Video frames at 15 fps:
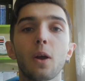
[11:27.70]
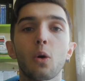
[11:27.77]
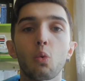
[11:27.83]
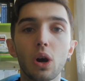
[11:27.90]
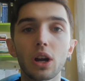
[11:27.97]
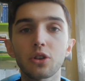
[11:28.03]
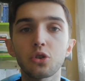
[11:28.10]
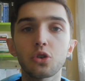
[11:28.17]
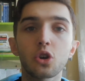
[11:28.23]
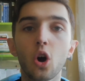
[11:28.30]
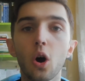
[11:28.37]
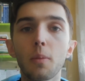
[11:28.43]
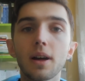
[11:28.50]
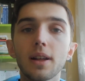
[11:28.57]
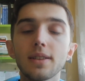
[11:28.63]
write your
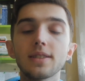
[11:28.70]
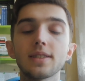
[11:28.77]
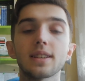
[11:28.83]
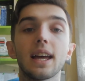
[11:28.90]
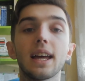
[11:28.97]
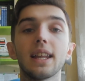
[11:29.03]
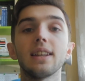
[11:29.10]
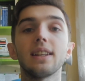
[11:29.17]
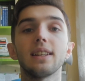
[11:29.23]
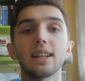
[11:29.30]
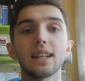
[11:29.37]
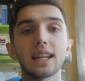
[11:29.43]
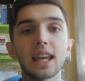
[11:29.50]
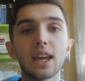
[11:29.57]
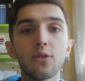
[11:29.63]
comments and
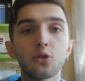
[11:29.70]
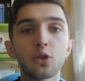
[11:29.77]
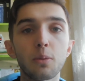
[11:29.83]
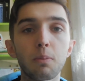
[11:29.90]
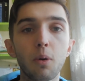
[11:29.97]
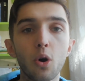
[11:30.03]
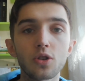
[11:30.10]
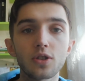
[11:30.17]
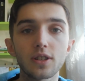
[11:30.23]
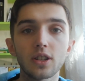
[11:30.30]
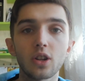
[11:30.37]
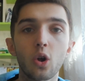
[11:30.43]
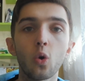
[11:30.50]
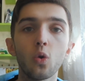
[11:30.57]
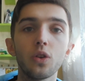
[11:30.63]
give the points
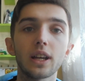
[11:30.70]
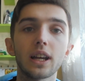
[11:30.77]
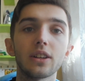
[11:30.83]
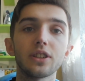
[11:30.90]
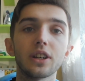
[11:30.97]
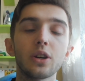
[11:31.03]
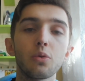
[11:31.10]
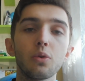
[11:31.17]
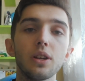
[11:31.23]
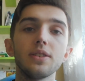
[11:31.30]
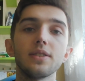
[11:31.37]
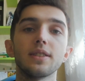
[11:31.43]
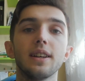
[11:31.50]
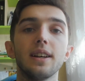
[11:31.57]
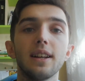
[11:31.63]
in all the
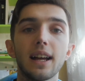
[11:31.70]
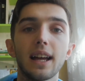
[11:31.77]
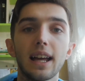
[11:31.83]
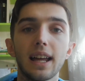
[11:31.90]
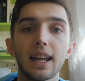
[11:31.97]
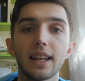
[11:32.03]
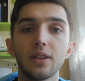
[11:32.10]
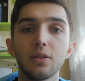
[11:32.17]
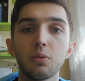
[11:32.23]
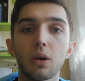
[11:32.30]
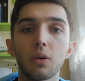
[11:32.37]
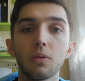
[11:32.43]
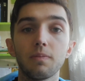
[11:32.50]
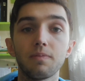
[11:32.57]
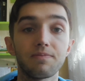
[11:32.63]
categories, and
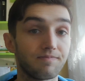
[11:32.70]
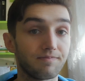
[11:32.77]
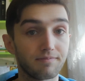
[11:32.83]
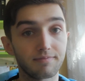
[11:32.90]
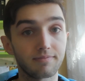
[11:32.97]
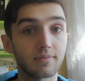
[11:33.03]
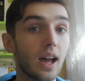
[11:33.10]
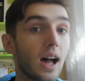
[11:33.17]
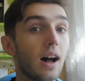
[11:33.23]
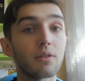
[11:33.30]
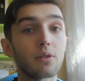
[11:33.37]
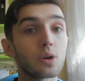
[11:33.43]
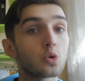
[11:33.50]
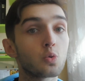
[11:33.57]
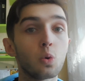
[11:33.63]
well, the
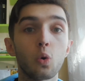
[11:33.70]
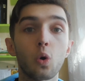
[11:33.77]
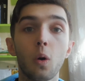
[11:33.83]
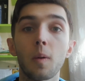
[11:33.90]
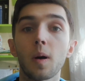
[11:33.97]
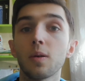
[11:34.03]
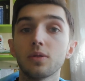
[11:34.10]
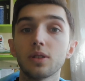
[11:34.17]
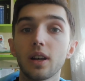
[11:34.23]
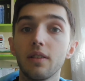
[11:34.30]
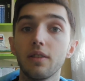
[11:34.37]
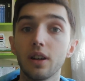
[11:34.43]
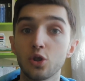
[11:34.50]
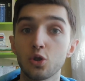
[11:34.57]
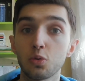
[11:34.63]
average will come out
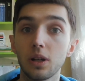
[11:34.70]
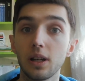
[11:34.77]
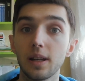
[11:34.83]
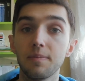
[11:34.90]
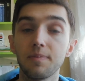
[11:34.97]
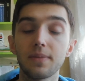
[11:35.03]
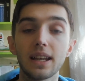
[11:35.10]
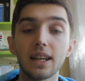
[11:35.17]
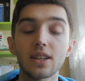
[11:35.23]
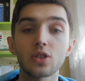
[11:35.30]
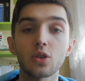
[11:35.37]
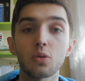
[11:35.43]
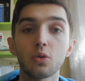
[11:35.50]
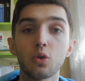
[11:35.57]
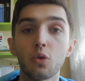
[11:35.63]
eventually.
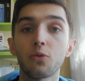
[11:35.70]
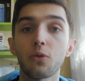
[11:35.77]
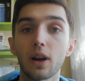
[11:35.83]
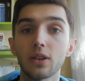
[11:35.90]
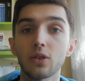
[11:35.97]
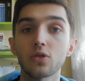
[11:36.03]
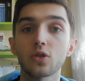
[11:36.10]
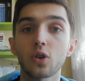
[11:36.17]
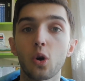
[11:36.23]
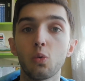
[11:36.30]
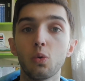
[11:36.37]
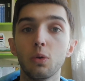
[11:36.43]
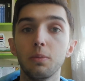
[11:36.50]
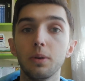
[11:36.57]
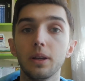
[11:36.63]
So your final score
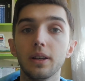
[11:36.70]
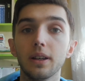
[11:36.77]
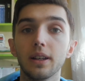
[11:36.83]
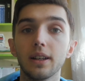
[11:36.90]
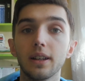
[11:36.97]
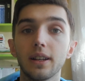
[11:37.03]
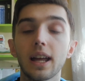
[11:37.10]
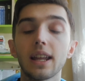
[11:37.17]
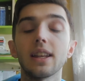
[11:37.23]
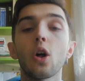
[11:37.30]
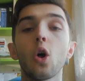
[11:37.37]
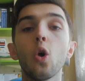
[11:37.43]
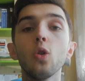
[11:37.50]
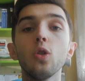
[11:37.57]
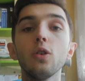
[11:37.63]
will be, and
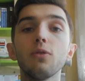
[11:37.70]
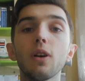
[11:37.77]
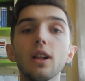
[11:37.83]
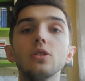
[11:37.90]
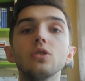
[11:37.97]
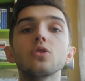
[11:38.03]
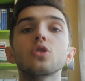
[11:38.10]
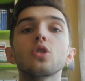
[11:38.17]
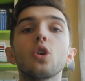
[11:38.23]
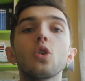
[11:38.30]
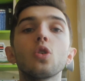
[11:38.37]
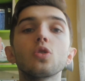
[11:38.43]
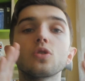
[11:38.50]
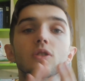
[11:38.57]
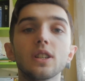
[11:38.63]
all the final
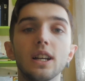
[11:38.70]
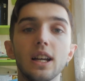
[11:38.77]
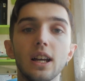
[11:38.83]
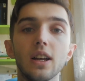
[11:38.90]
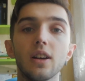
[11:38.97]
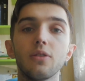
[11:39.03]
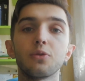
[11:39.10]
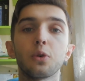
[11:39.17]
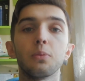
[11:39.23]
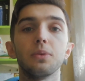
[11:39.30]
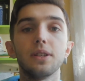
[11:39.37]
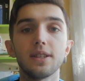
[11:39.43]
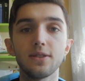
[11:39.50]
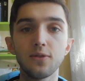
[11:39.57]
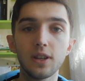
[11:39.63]
scores from
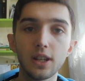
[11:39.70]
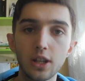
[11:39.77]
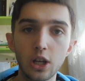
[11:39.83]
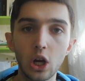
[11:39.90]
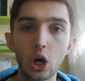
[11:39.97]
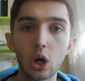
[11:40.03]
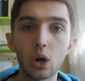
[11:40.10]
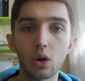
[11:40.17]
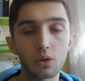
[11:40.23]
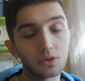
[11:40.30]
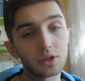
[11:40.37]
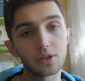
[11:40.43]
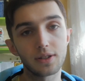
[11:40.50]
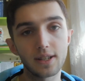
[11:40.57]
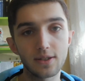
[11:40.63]
this video,
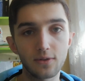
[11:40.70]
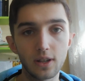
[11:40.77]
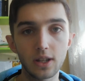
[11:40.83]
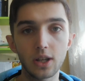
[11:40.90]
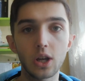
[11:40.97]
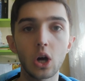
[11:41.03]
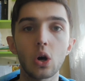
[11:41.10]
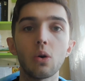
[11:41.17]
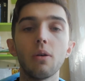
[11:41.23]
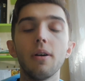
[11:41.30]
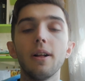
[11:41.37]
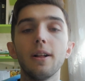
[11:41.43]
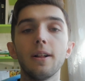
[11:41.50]
under this video,